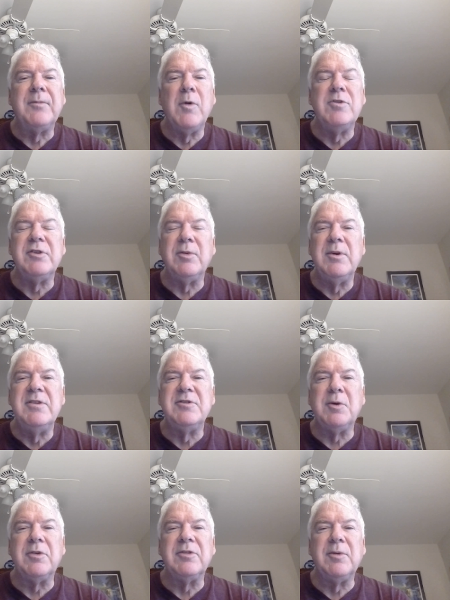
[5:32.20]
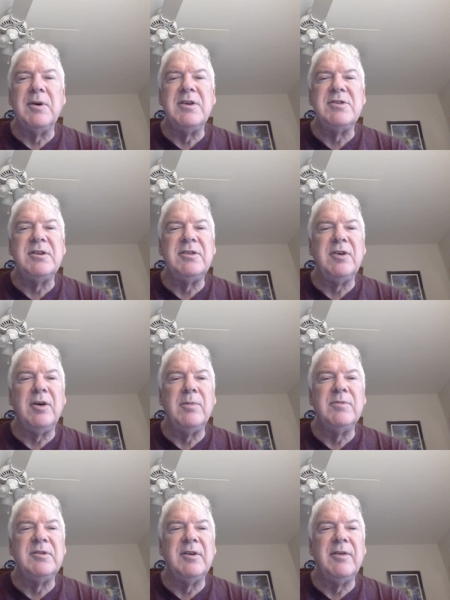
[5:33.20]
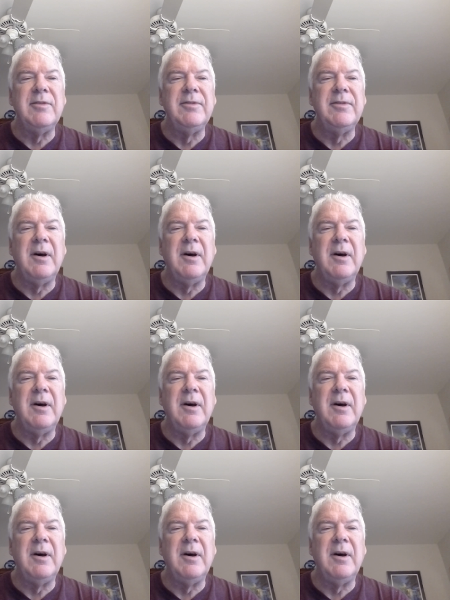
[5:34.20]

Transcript: which are resource rich in terms of